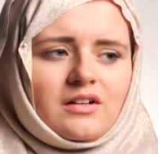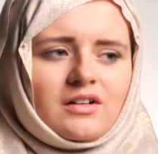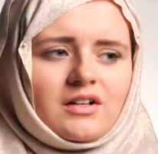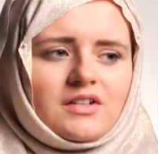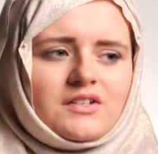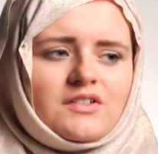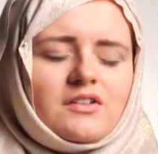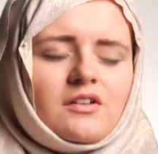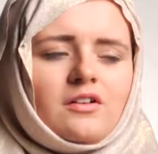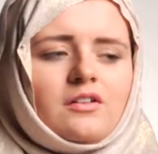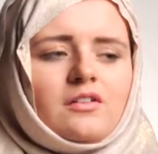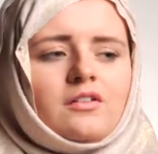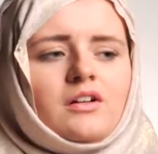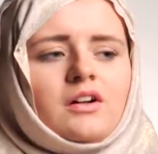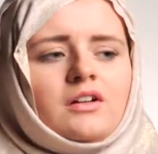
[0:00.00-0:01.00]
I don't
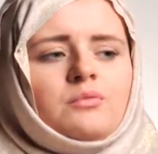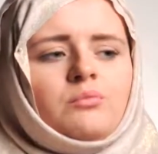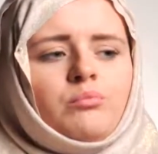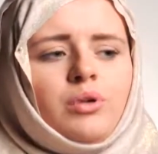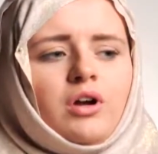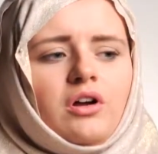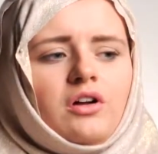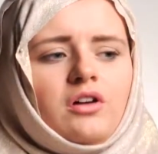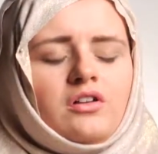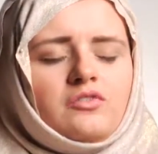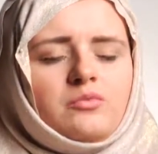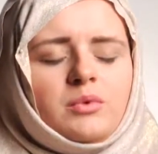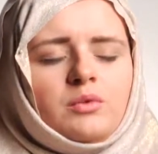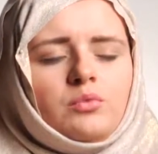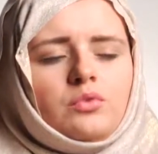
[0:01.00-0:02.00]
know, part
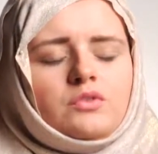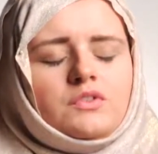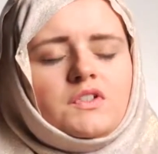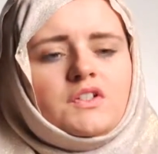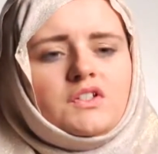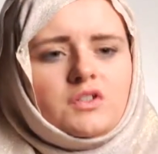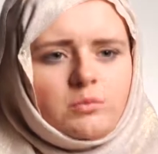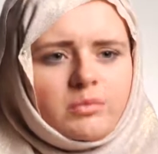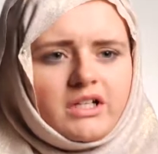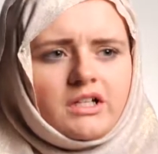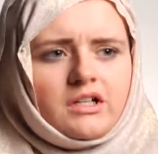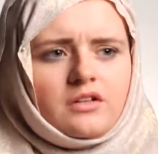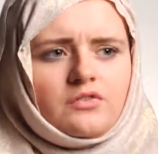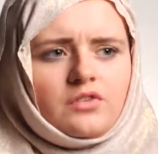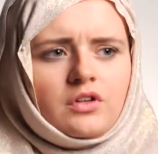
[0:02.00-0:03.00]
of me wanted to
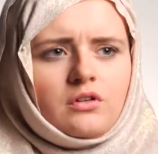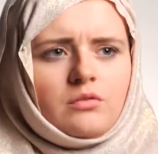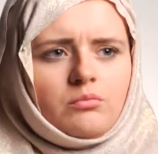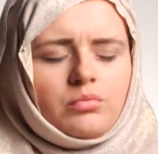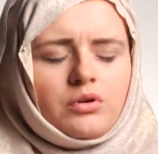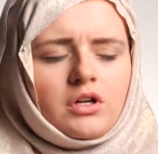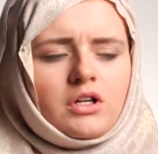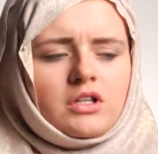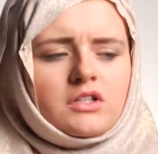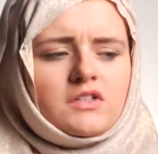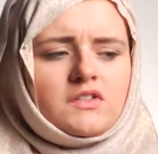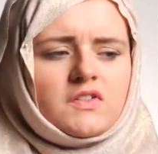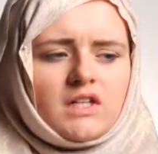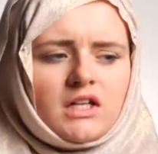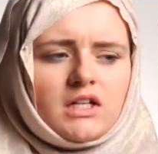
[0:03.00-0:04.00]
believe it, but at the
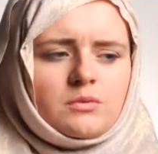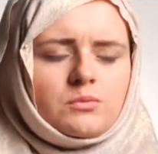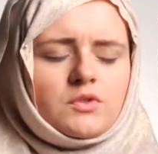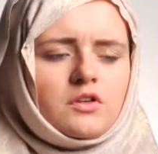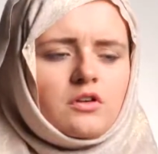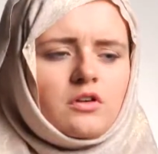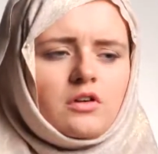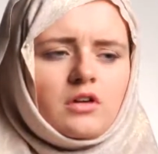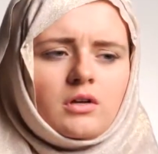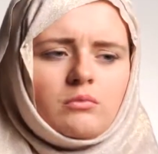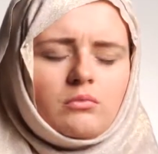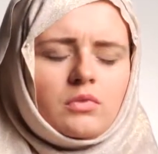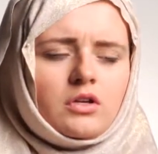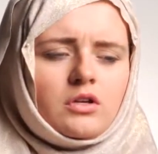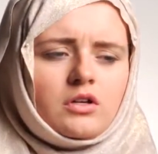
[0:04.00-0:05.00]
same
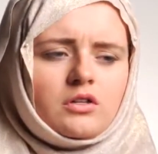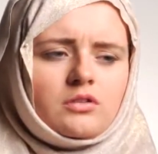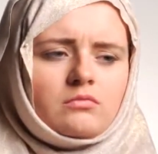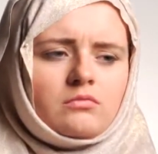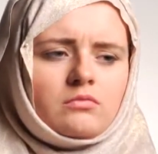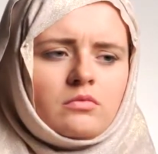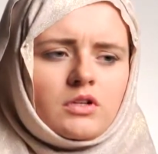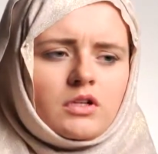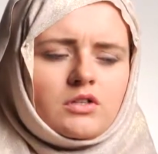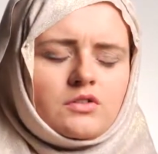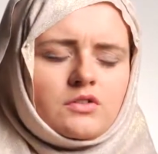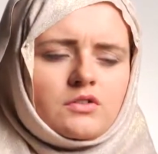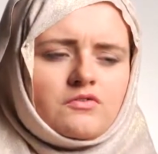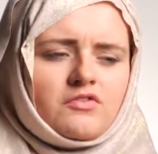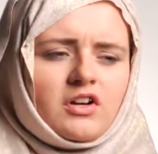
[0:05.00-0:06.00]
time, I
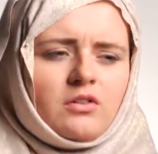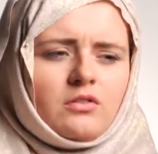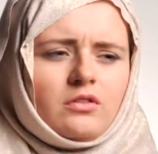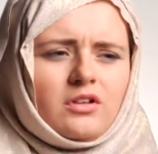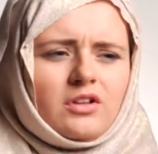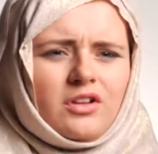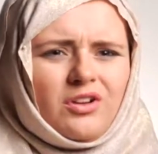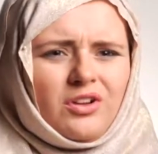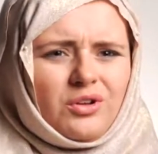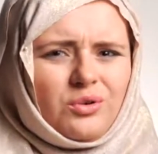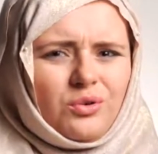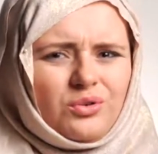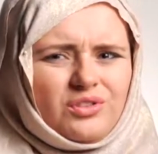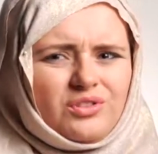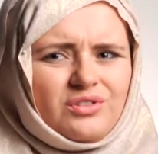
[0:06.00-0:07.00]
just felt like I
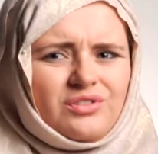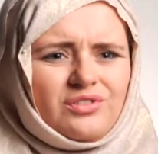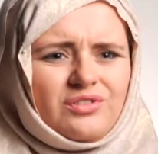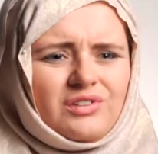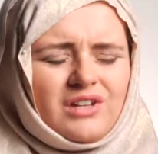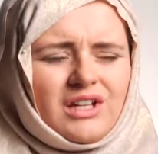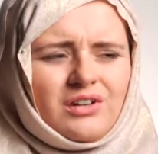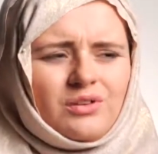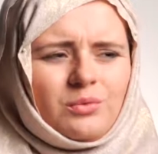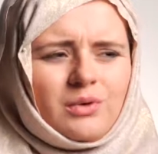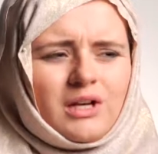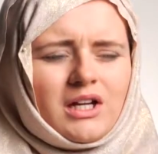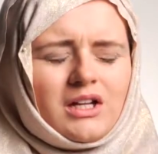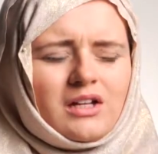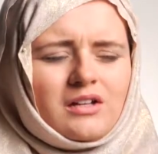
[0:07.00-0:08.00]
couldn't in a
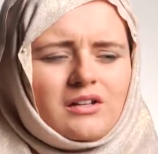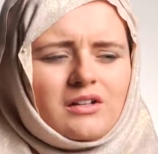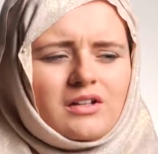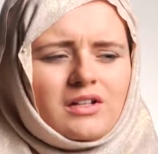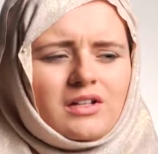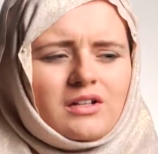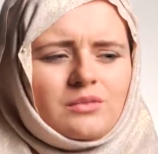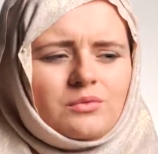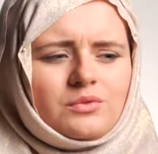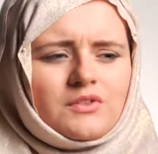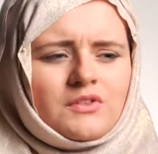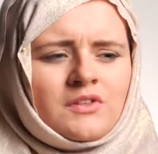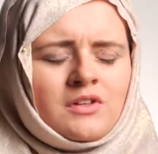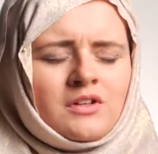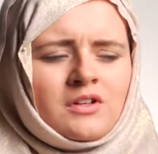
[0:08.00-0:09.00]
way, and it
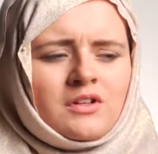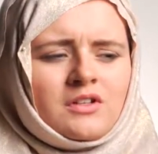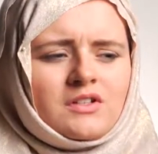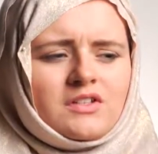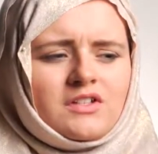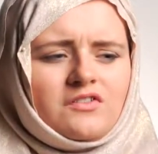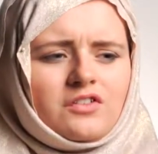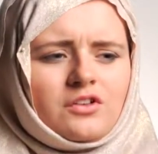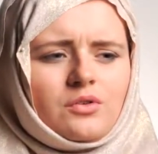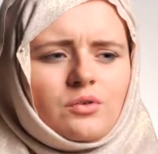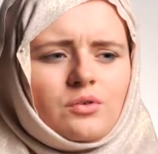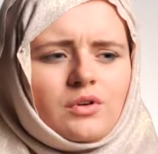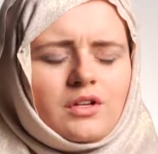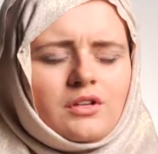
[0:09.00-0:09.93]
was difficult.